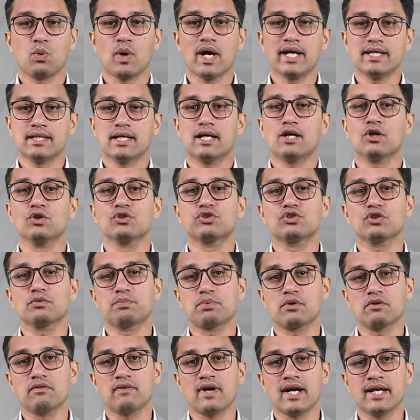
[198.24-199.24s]
while also
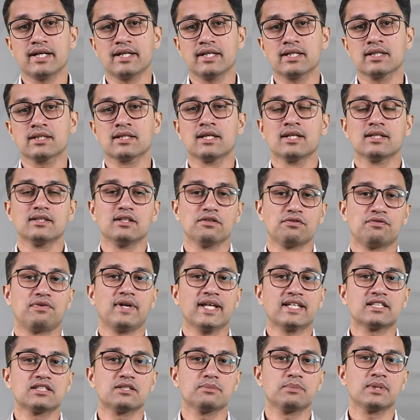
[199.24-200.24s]
providing the
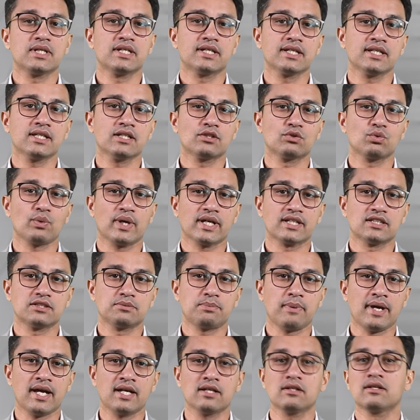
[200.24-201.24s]
flexibility to
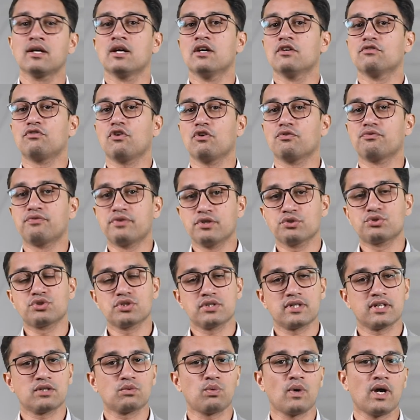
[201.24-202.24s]
expand for
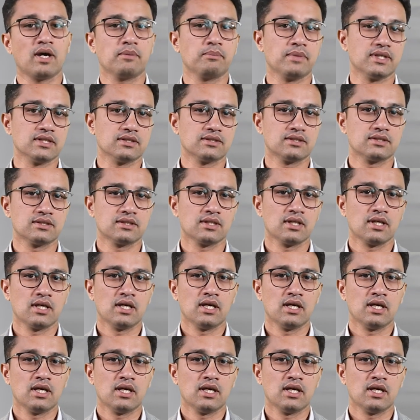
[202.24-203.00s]
future requirements.